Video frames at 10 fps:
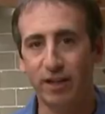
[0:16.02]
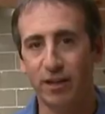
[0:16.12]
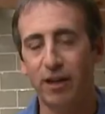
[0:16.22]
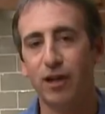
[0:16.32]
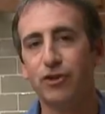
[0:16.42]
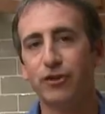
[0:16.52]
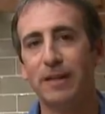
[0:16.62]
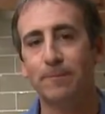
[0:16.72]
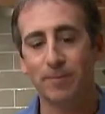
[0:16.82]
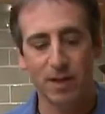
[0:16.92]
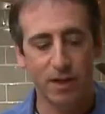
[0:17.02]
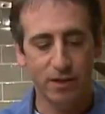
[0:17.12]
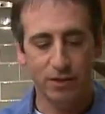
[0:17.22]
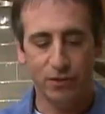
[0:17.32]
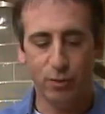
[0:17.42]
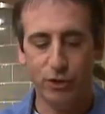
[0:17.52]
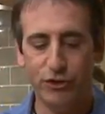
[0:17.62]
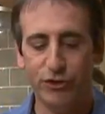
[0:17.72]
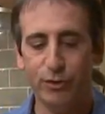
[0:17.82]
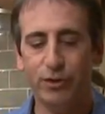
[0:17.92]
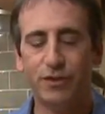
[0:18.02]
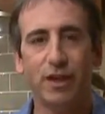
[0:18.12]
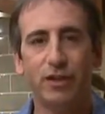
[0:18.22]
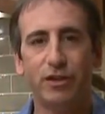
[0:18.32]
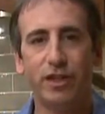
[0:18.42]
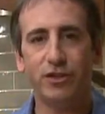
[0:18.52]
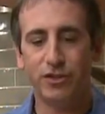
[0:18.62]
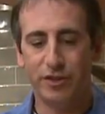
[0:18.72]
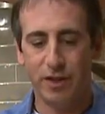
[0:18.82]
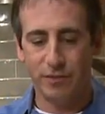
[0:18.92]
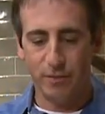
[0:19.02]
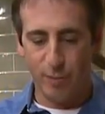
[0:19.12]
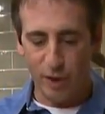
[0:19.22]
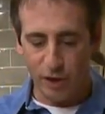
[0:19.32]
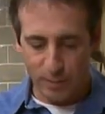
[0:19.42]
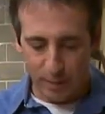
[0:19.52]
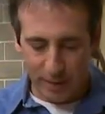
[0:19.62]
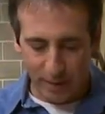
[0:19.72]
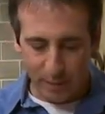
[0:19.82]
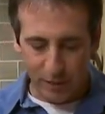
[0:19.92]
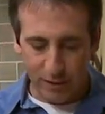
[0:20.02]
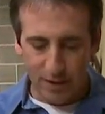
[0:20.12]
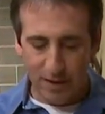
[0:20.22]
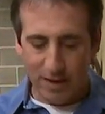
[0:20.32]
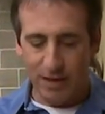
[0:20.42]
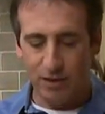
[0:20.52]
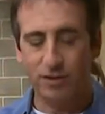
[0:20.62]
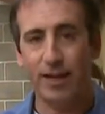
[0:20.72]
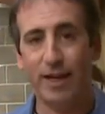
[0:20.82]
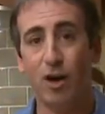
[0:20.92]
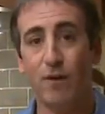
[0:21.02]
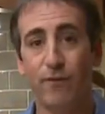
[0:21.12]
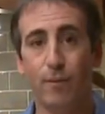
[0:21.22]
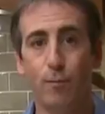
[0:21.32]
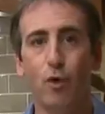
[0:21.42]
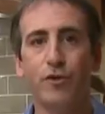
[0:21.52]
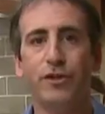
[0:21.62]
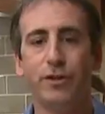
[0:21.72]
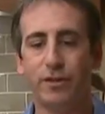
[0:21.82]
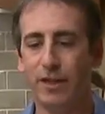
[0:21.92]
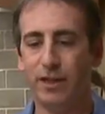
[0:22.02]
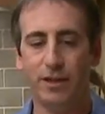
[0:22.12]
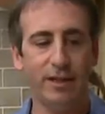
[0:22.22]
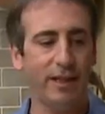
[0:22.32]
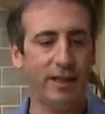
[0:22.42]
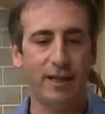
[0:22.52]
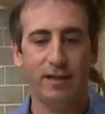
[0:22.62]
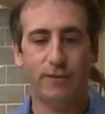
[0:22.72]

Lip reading: in the country. So what you do is you get yourself some parchment paper and you take off more than you think you need.